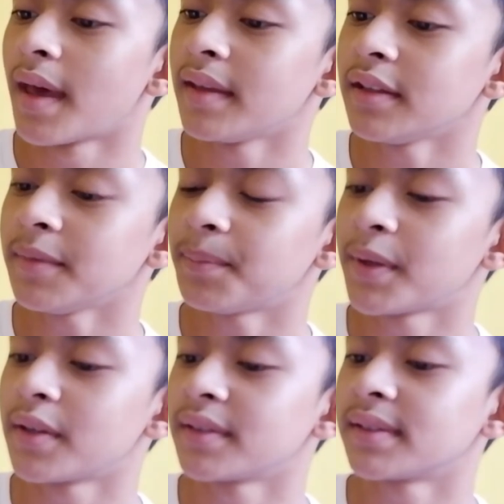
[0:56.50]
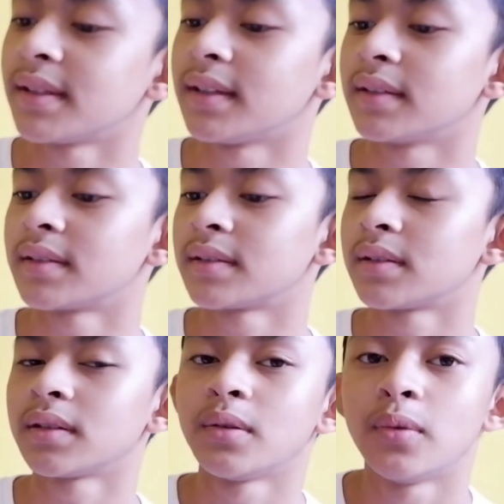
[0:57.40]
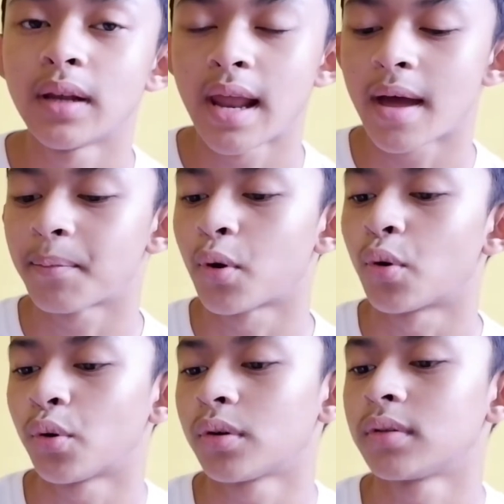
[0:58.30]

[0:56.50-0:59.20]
Any piercings? Wala po.